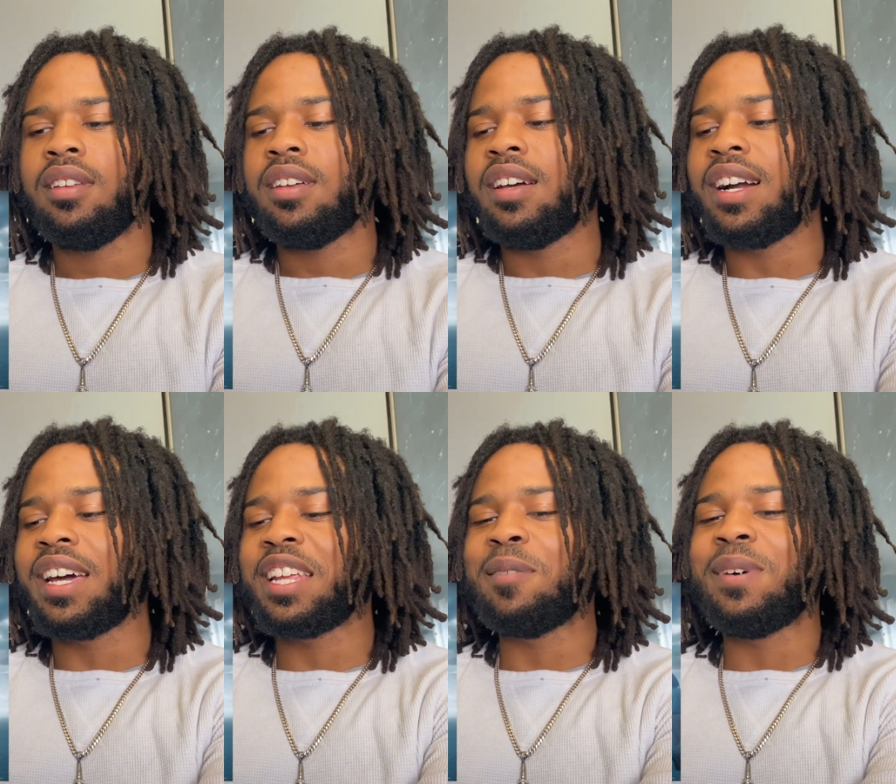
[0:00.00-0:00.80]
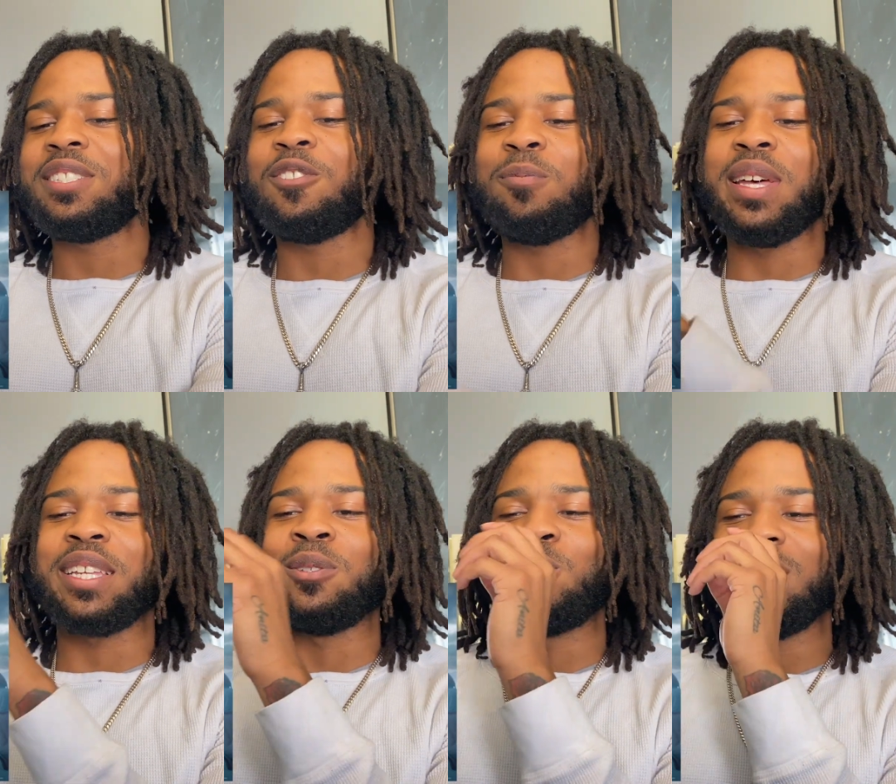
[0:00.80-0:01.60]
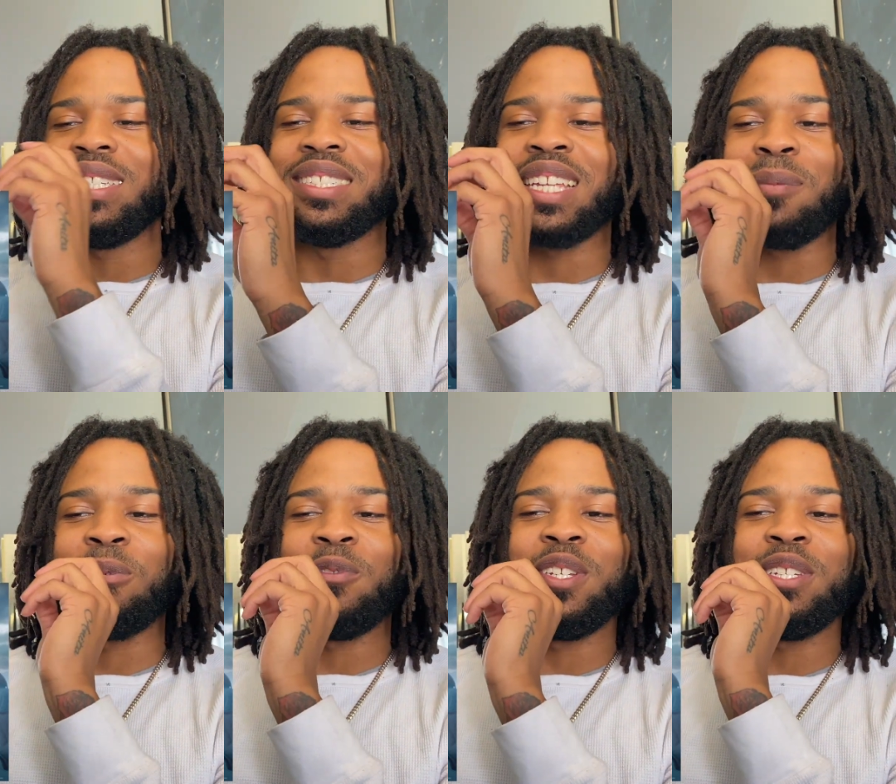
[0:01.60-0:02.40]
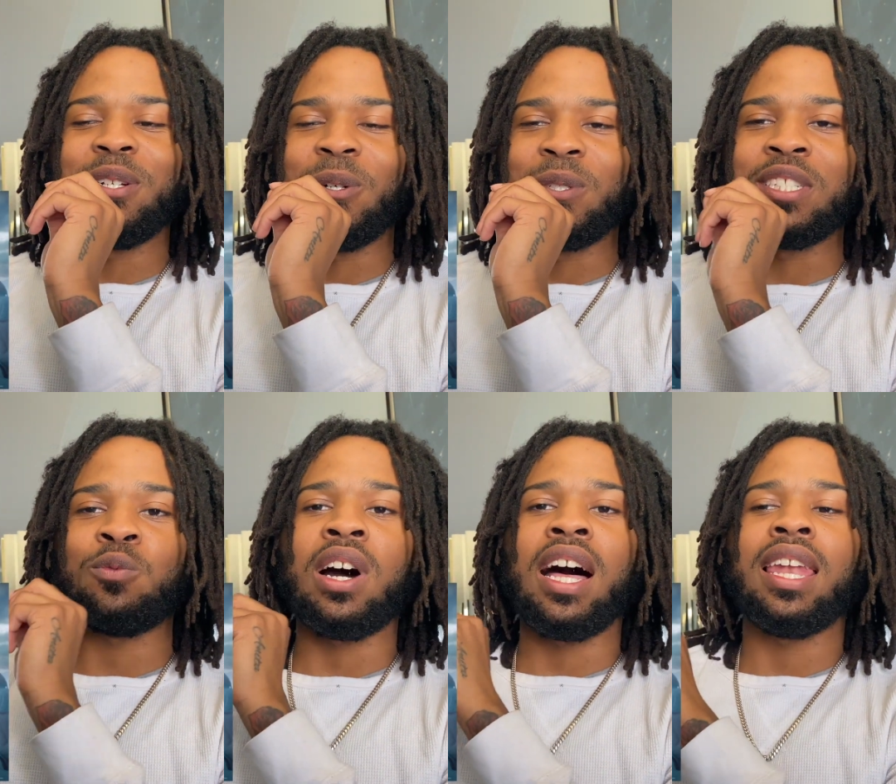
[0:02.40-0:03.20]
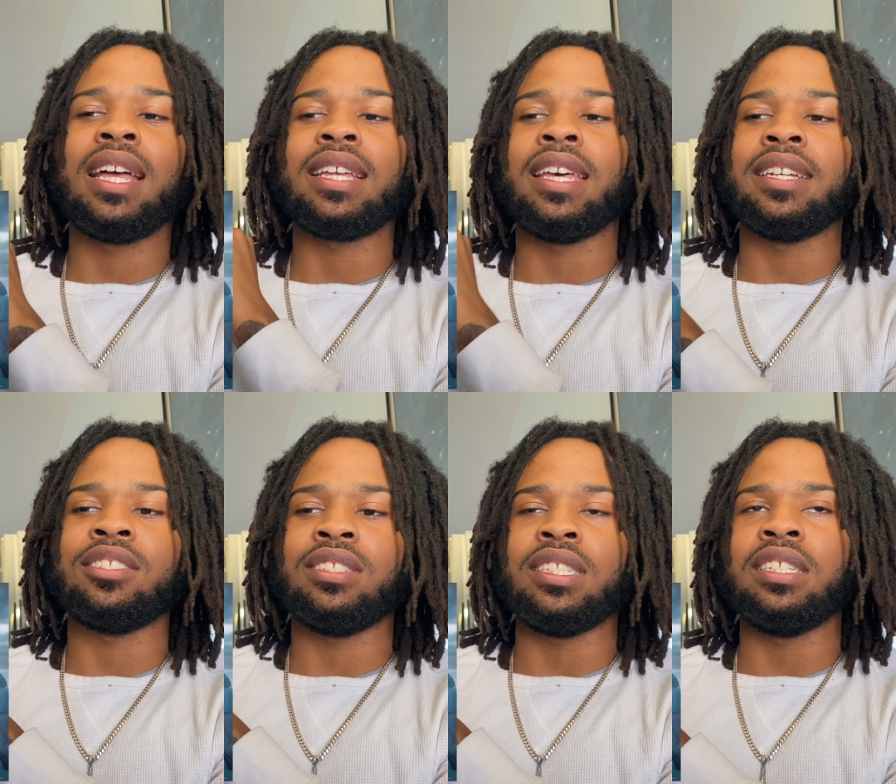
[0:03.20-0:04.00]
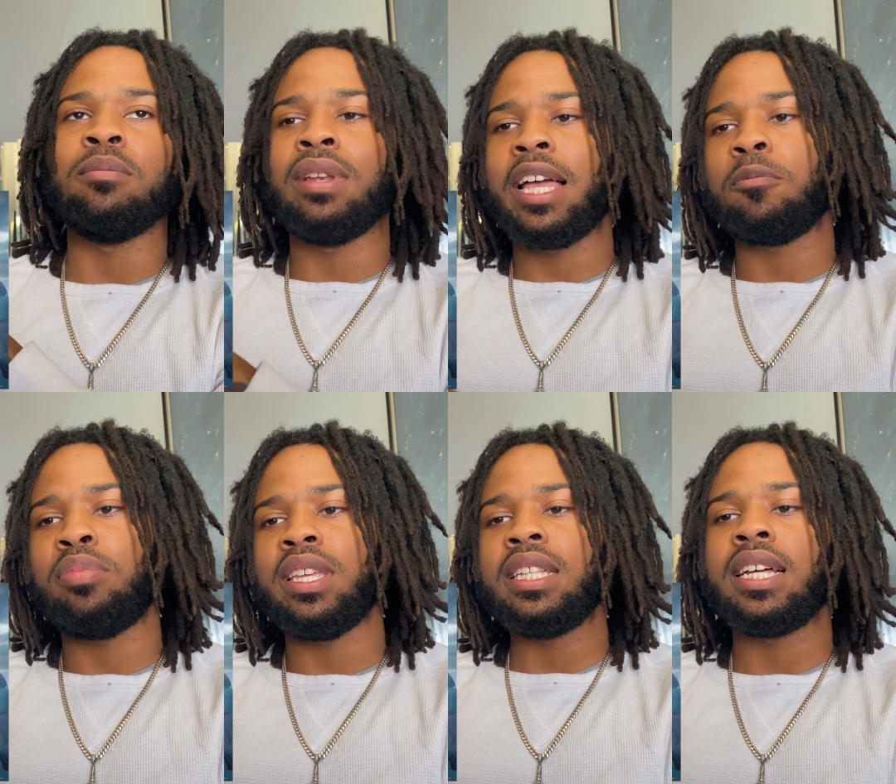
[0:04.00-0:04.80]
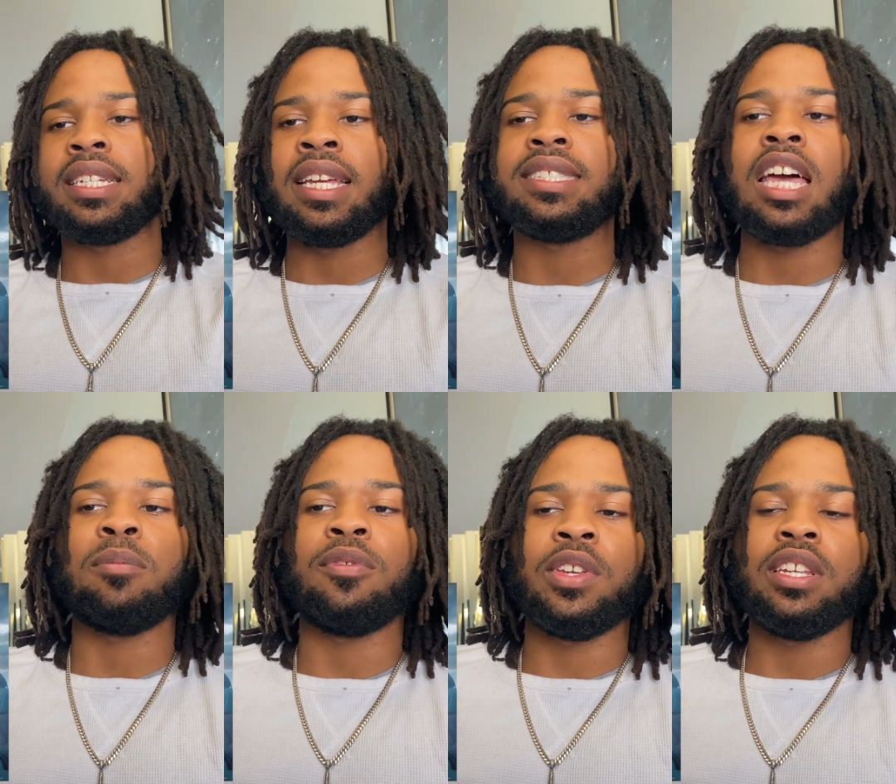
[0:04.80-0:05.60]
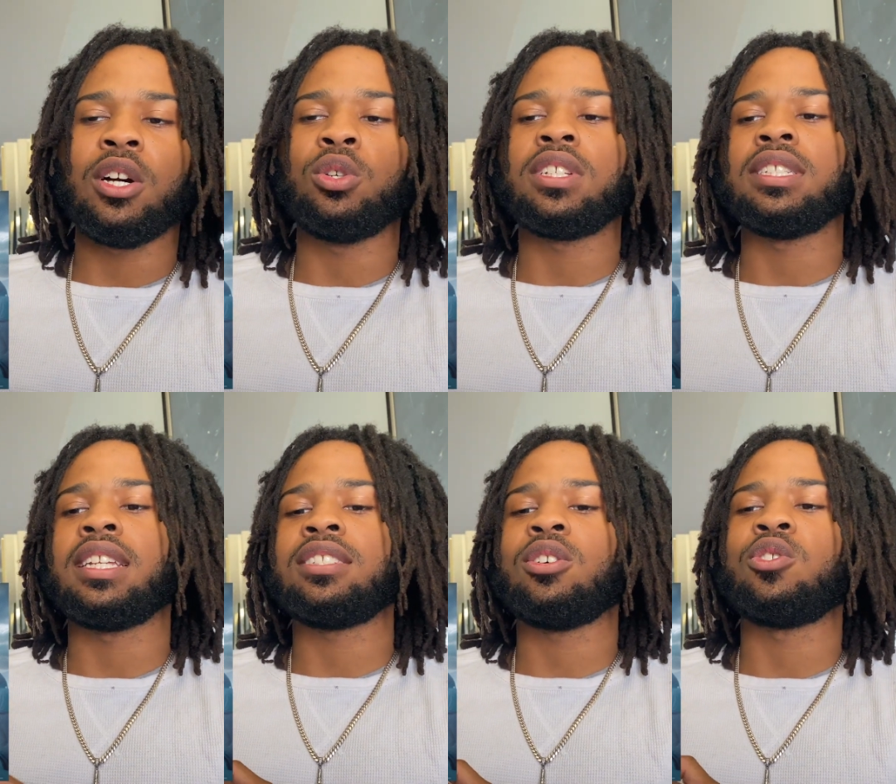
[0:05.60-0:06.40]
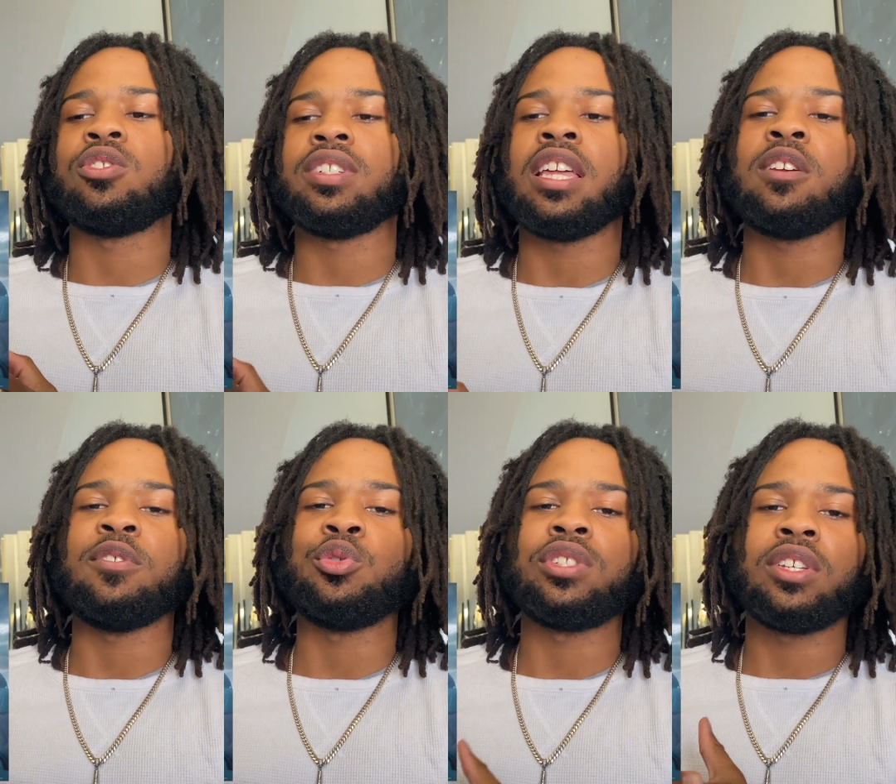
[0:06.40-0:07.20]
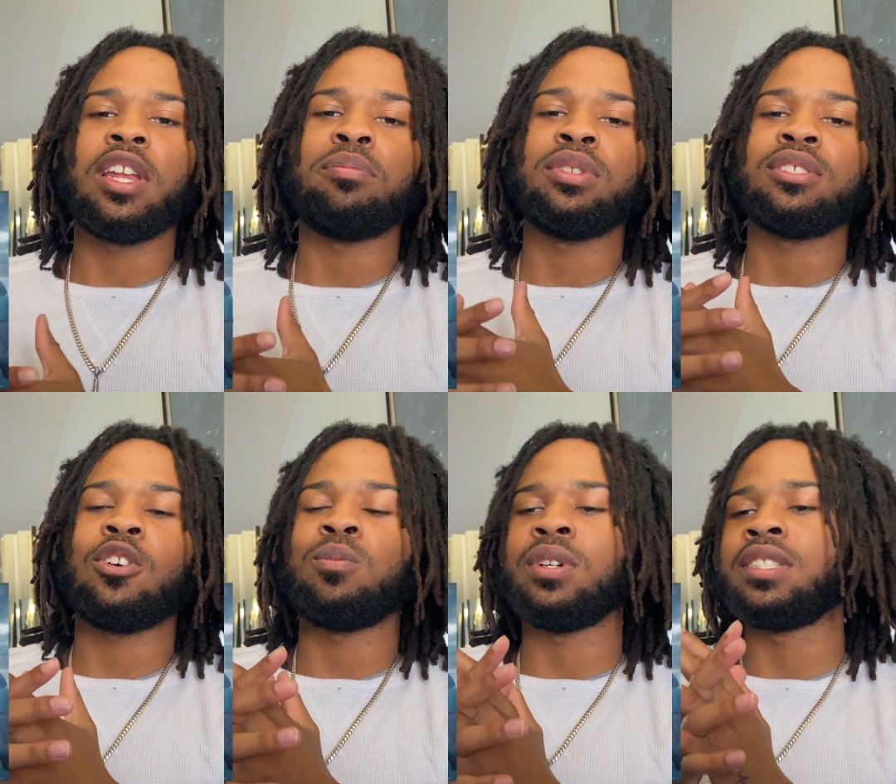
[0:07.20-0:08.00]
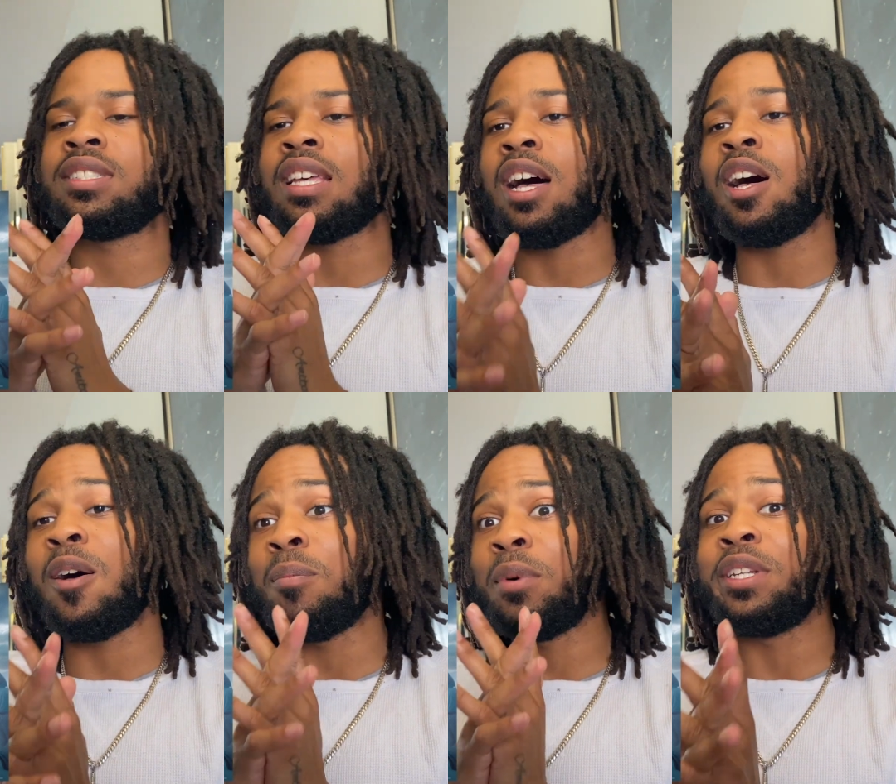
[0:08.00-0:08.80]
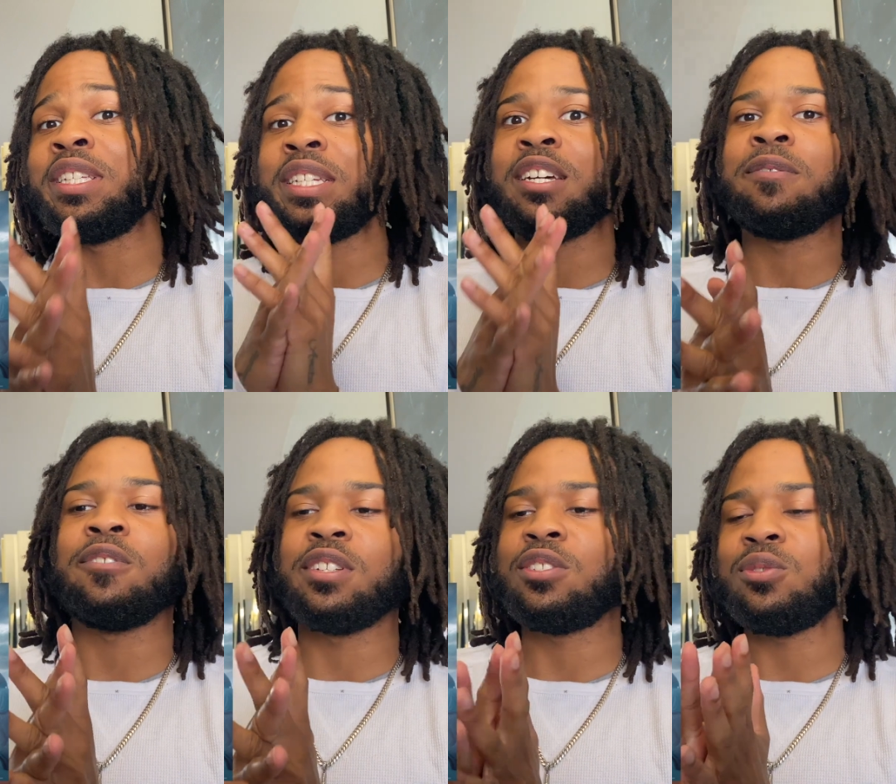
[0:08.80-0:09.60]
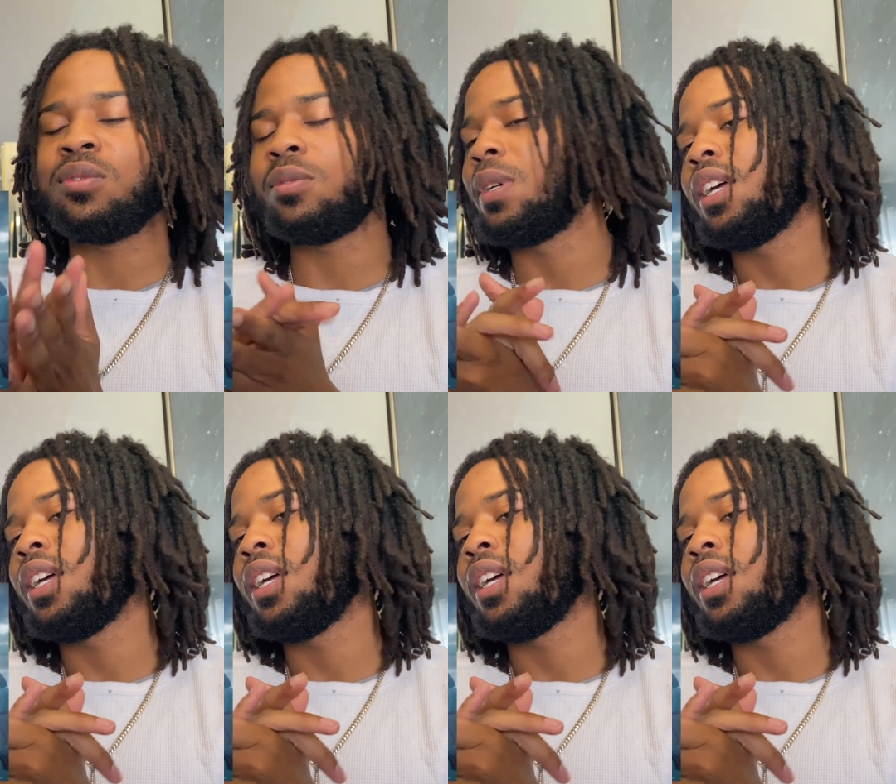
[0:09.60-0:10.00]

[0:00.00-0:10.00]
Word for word: I got to get myself back used to these type of videos. This is why I like XG, Blackpink, like they type of videos because they so creative. You could tell they put so much time, money, and effort into them.